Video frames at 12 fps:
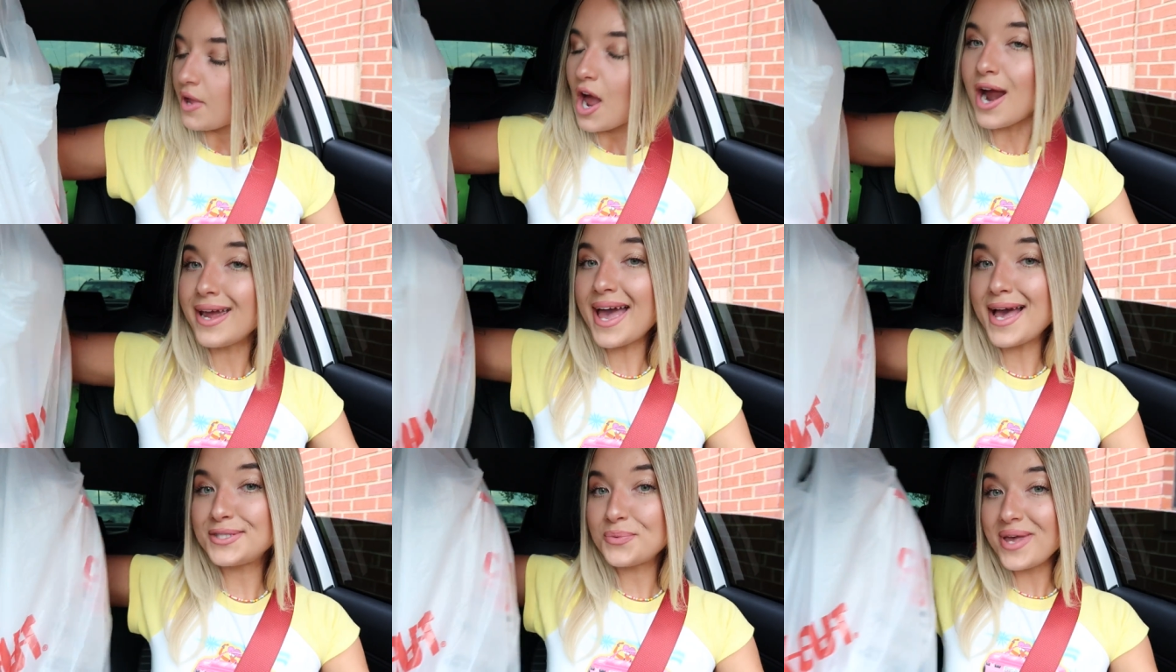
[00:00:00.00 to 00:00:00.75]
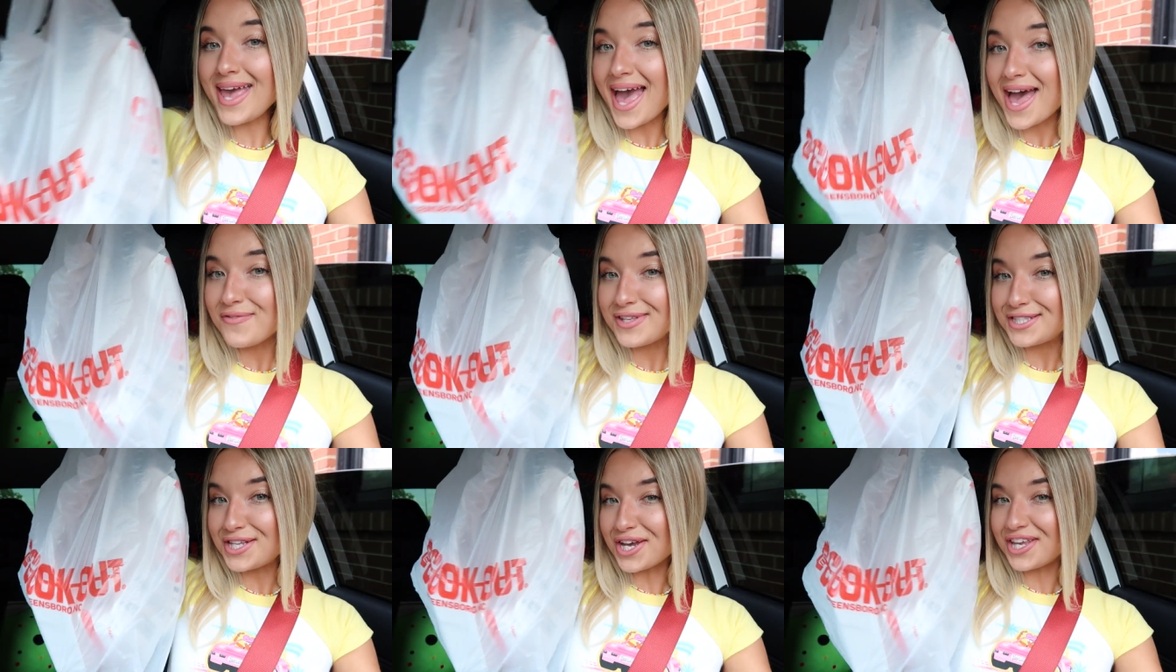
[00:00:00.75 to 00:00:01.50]
All right, guys, we have
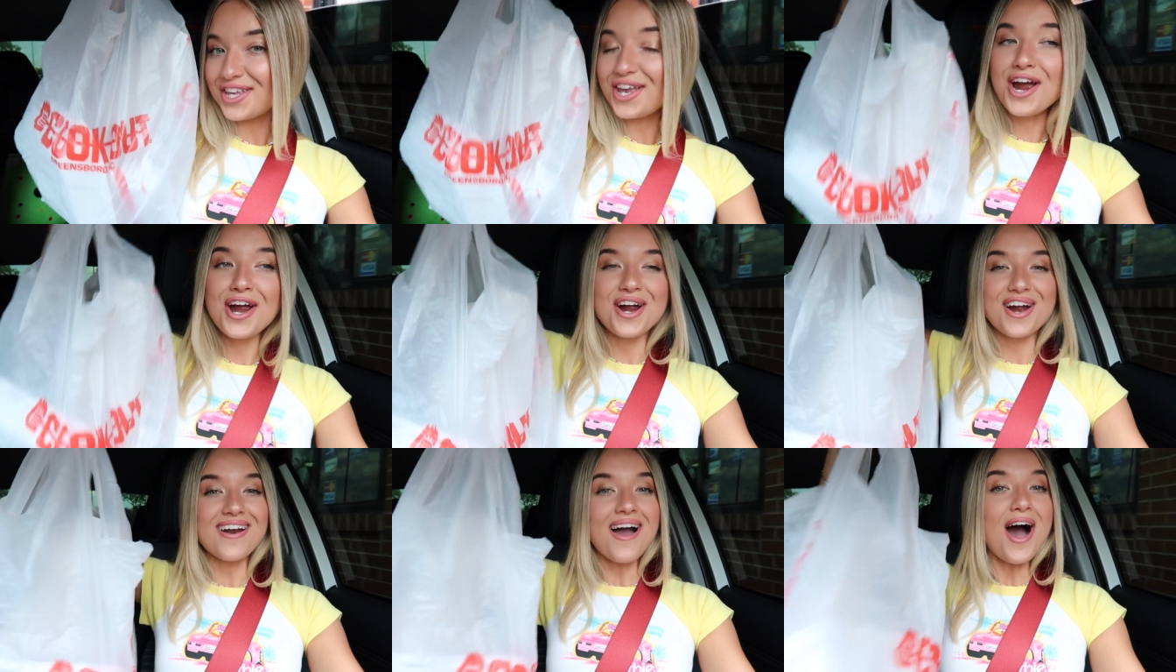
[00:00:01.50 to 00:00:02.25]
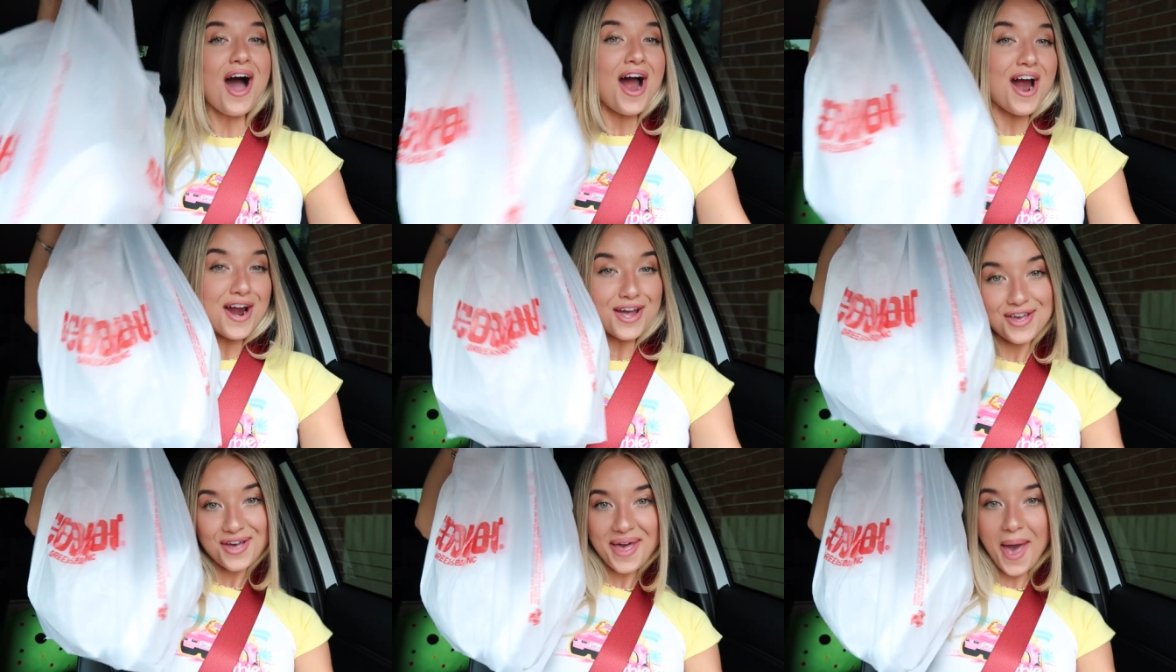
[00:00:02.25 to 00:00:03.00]
secured our
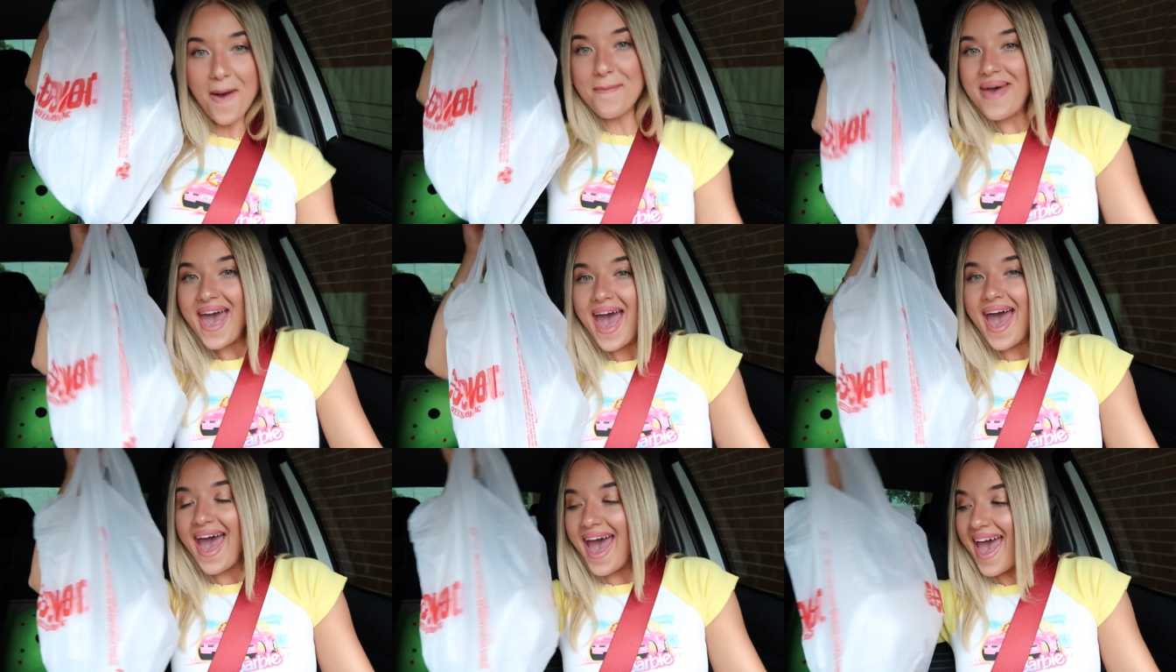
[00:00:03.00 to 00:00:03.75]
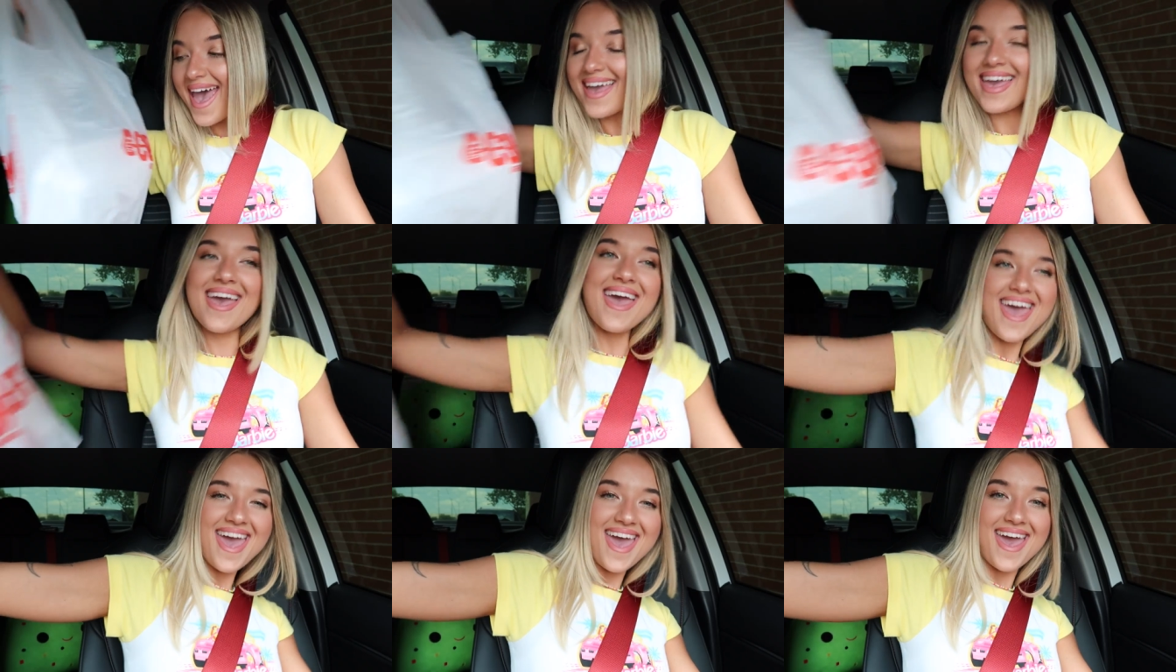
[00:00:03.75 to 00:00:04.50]
cookout bag.
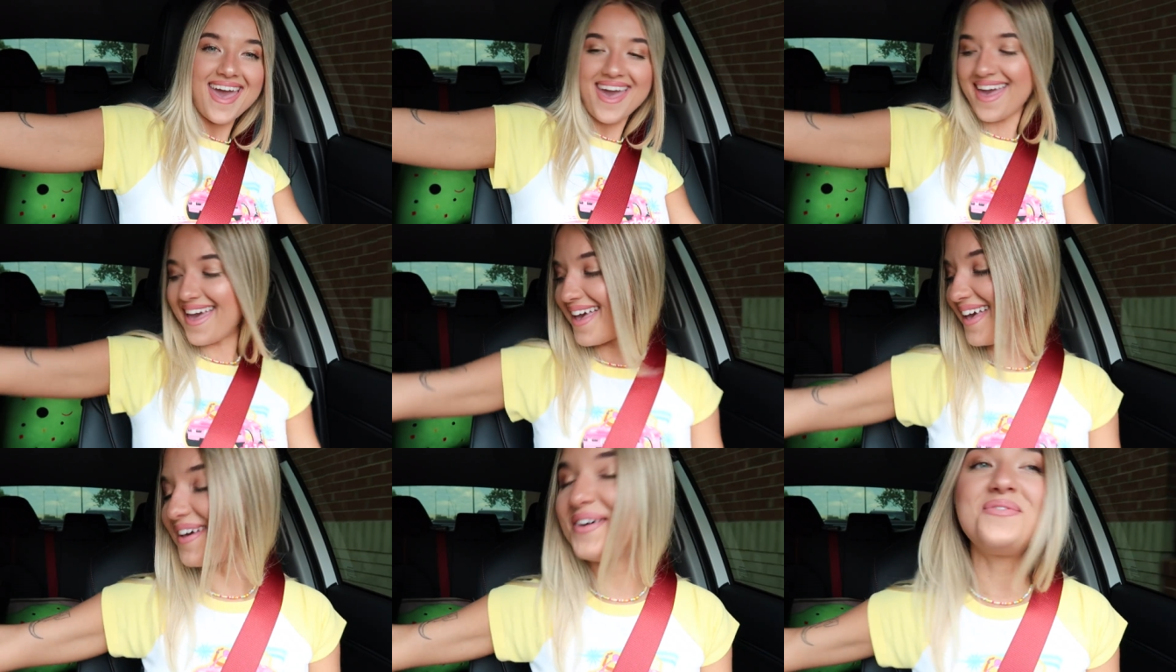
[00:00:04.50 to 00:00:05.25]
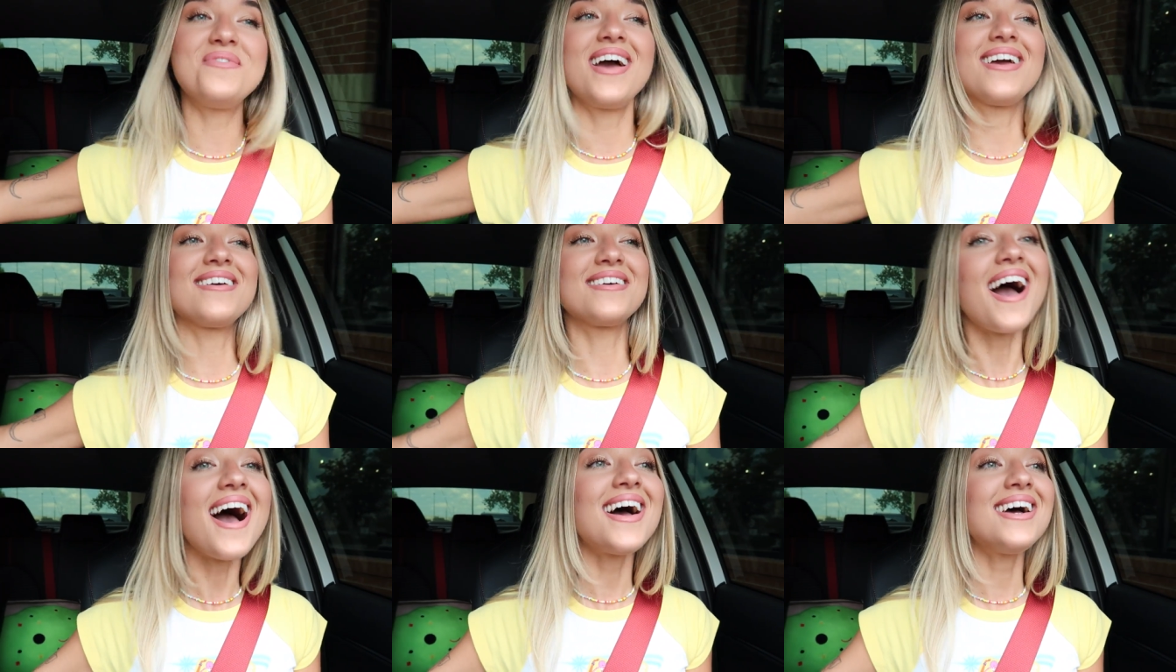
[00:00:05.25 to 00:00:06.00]
Hey, oh my
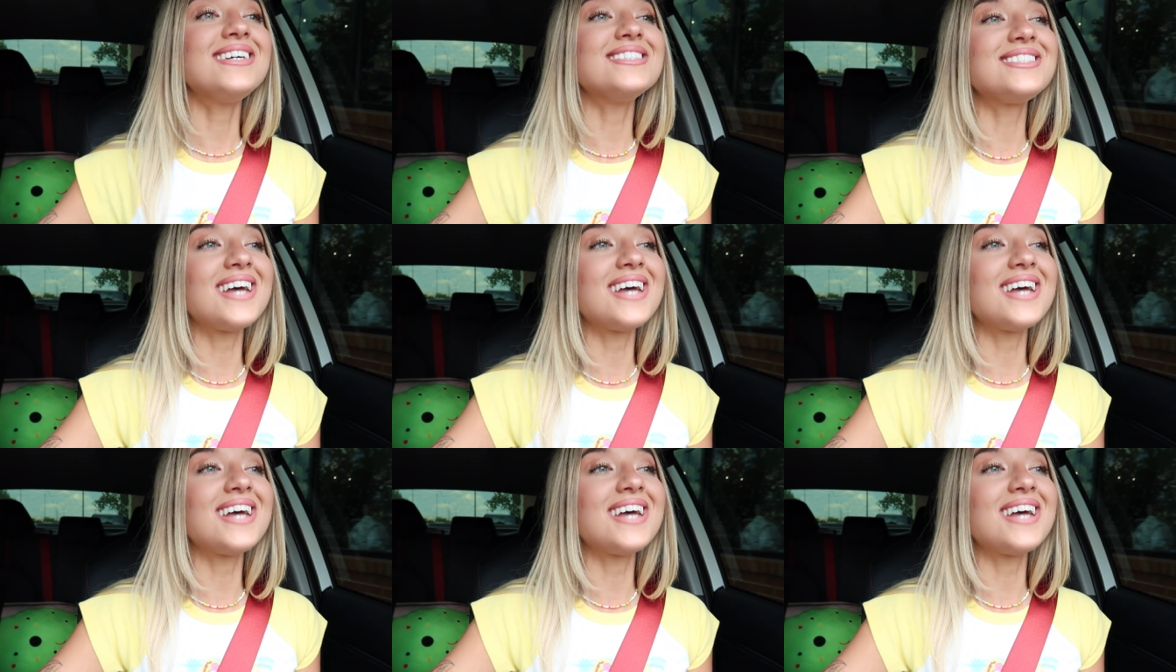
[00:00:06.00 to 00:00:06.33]
gosh,